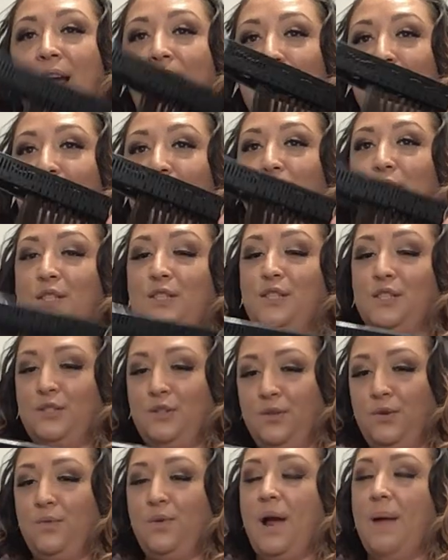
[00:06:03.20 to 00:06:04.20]
actually just
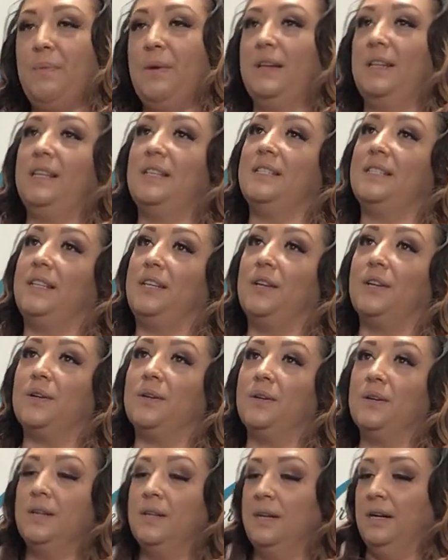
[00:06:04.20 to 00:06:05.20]
grab it
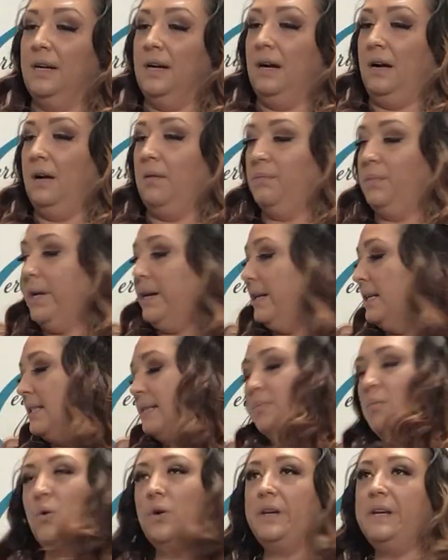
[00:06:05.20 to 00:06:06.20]
easier, and
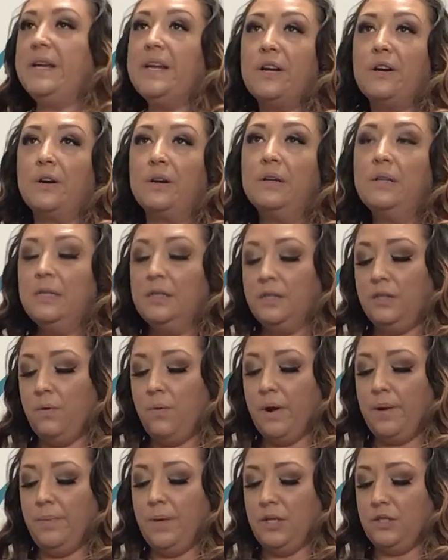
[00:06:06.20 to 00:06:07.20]
it's more neater. You
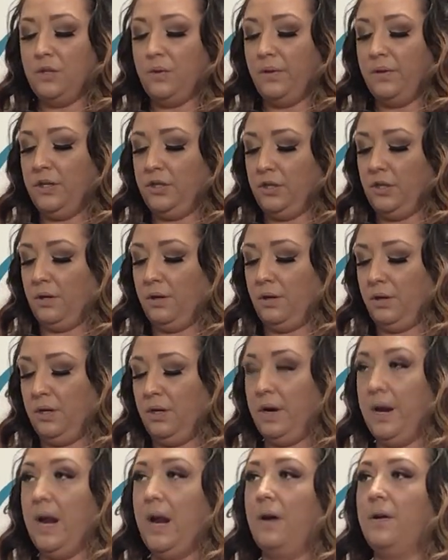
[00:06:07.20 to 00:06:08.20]
want to make sure that your
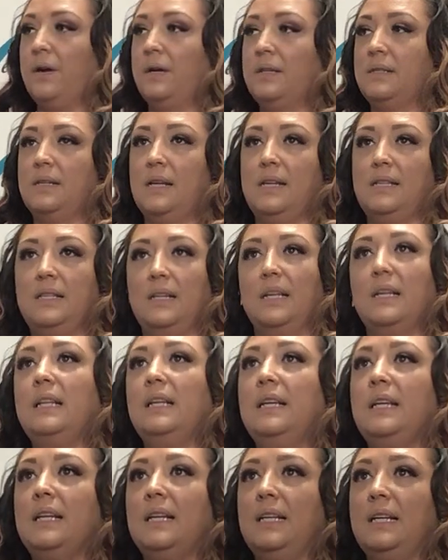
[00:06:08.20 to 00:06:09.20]
area is nice and
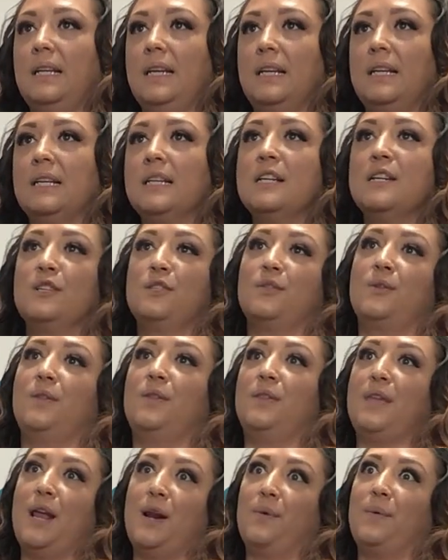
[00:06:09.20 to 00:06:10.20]
clean and neat, so
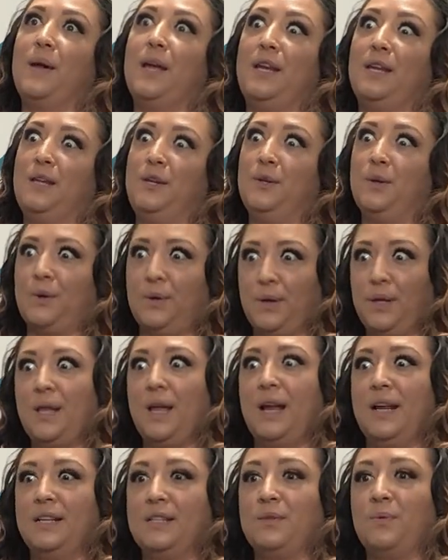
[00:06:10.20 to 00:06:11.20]
that way your
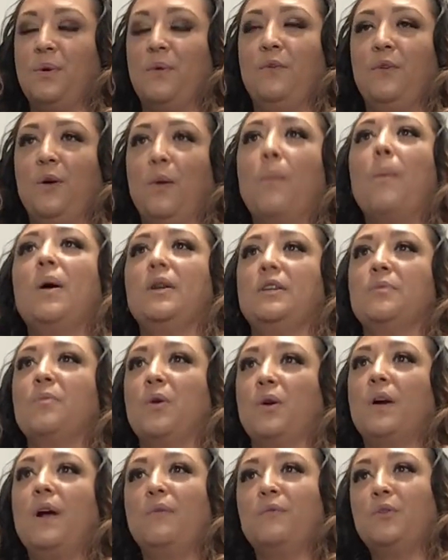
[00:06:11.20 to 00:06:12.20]
clients will feel much
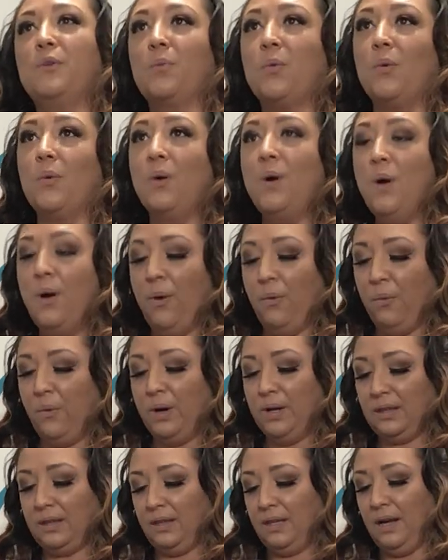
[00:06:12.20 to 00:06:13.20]
more comfortable
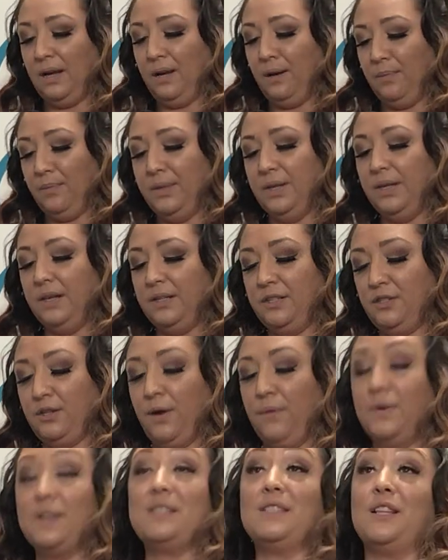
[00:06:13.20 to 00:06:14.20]
with the
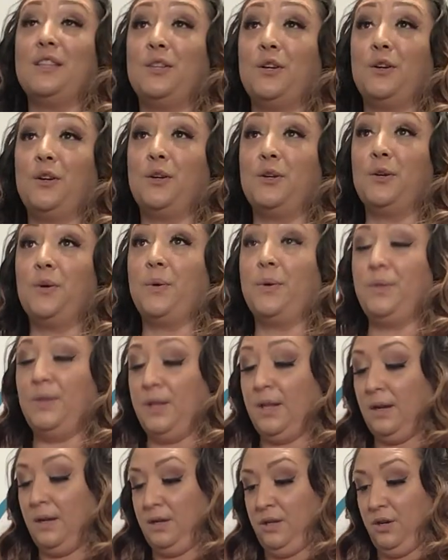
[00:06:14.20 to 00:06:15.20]
service that
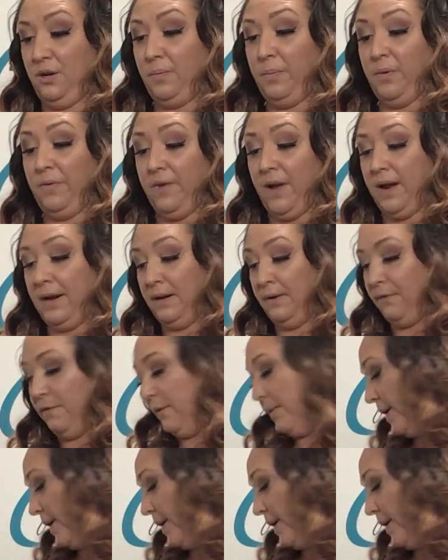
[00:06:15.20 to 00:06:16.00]
you're providing for